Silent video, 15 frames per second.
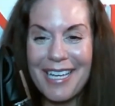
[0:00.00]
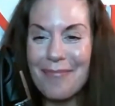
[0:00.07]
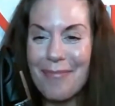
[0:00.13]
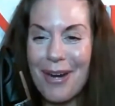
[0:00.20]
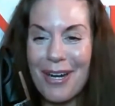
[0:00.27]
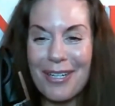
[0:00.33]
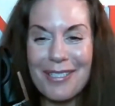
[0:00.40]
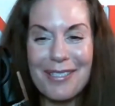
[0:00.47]

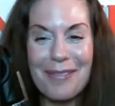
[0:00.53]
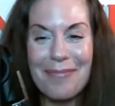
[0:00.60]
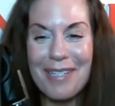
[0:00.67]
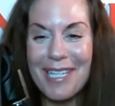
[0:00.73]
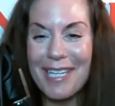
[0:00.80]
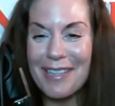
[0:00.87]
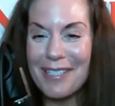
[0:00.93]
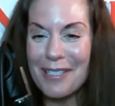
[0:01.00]
Mark,
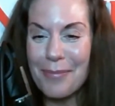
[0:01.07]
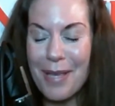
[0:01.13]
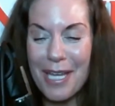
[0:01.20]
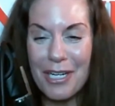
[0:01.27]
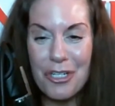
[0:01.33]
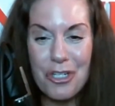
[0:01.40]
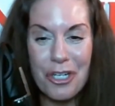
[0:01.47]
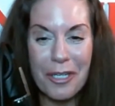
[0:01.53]
somebody get this
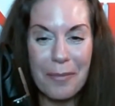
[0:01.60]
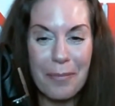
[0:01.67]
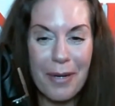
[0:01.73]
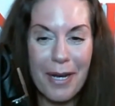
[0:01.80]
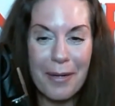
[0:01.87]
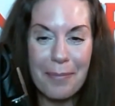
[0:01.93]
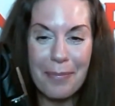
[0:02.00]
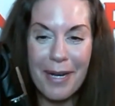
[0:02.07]
man a chicken
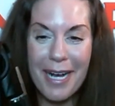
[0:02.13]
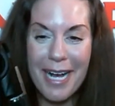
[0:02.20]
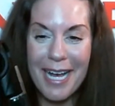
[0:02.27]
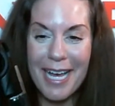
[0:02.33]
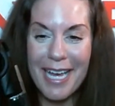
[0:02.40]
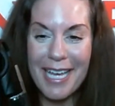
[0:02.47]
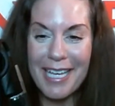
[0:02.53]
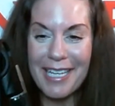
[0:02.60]
pot
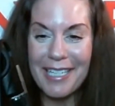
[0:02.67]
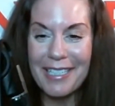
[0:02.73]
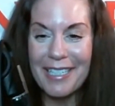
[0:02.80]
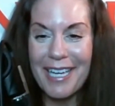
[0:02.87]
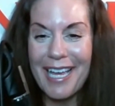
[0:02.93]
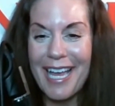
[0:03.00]
pie.